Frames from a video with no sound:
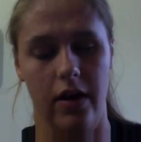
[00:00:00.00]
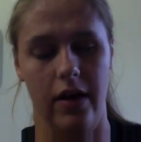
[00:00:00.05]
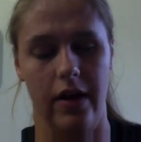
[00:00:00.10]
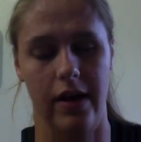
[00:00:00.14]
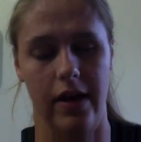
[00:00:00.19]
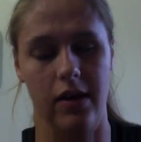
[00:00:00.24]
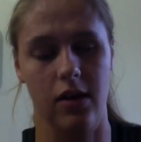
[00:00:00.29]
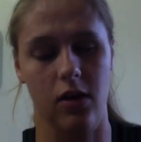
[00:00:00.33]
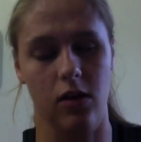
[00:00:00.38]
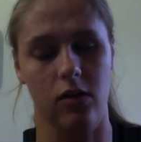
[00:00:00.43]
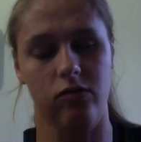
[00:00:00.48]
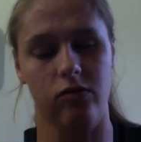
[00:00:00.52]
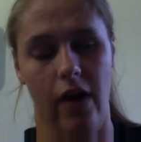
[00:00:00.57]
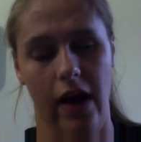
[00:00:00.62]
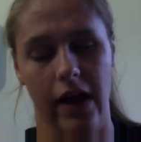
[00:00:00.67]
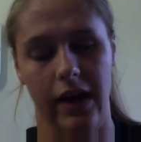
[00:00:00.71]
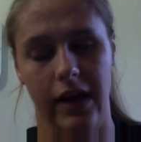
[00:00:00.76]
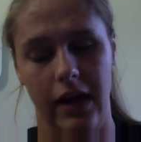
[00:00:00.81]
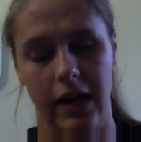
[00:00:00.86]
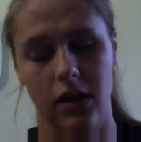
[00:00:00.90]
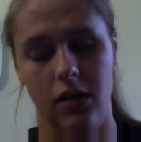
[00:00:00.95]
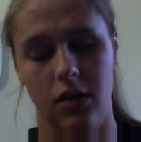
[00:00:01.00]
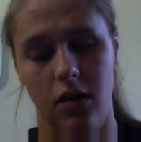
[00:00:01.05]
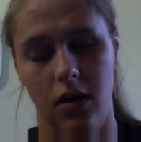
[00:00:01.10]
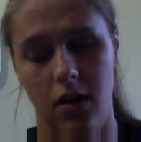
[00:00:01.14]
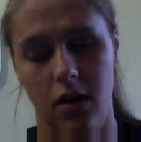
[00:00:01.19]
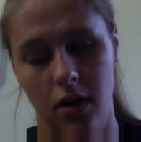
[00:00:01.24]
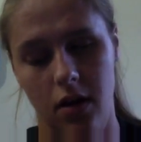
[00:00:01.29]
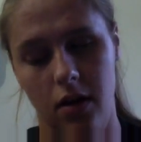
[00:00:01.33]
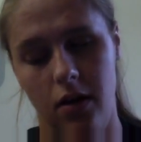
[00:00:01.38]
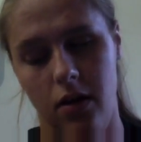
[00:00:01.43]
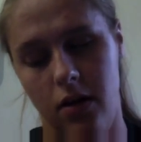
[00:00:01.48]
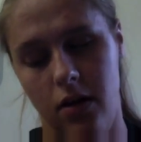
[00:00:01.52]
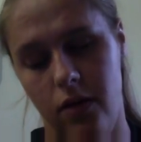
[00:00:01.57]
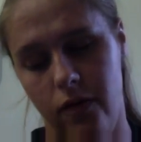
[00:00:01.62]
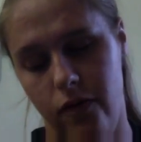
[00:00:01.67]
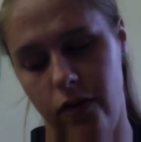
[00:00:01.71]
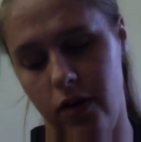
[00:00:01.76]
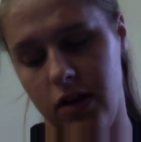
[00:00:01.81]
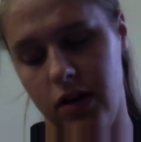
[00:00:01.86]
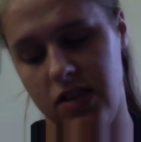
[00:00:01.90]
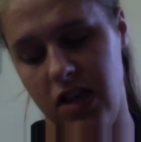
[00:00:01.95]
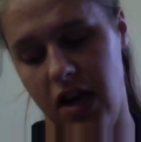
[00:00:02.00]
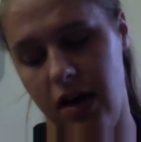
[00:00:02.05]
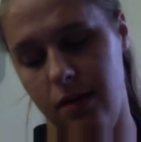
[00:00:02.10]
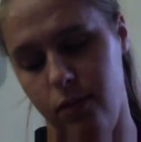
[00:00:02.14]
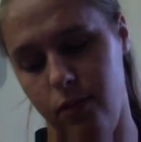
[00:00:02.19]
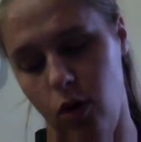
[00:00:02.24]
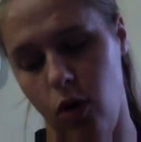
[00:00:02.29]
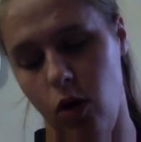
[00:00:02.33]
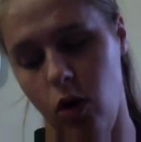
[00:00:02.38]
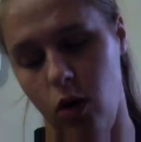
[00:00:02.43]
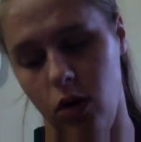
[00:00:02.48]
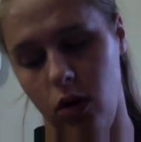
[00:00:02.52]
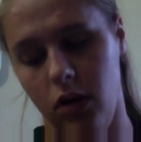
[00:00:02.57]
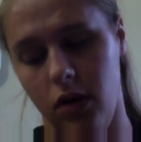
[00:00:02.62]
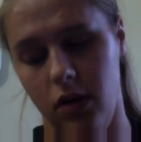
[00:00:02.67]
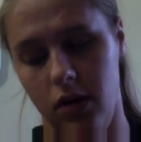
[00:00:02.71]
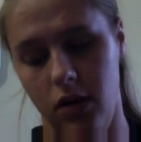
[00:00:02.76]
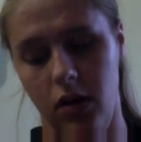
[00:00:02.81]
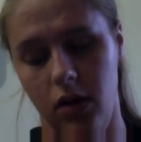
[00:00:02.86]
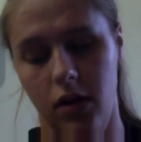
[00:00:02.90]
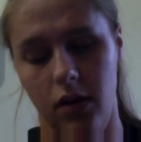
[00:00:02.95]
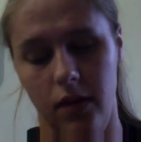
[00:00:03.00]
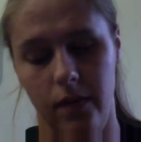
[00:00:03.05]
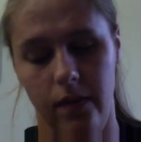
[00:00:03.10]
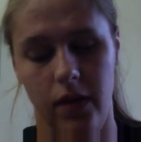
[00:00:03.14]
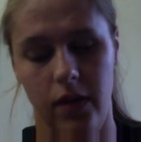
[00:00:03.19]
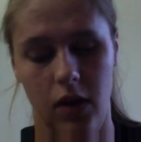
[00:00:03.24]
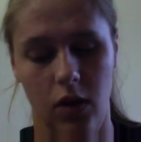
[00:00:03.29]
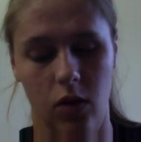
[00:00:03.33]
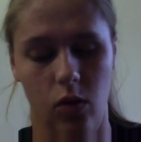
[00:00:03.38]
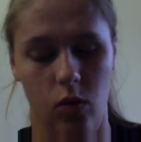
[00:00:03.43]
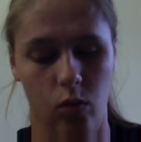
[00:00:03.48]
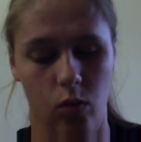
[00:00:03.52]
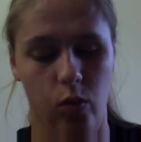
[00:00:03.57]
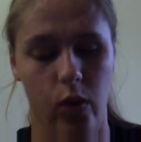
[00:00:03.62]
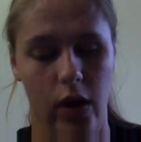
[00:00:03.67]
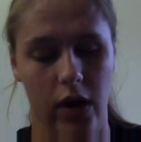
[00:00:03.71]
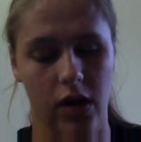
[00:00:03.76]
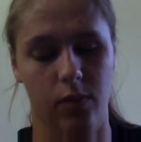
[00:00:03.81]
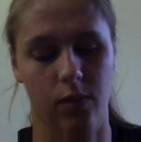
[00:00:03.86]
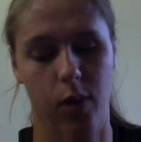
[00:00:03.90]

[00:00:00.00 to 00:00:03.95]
in your writing, for example, where to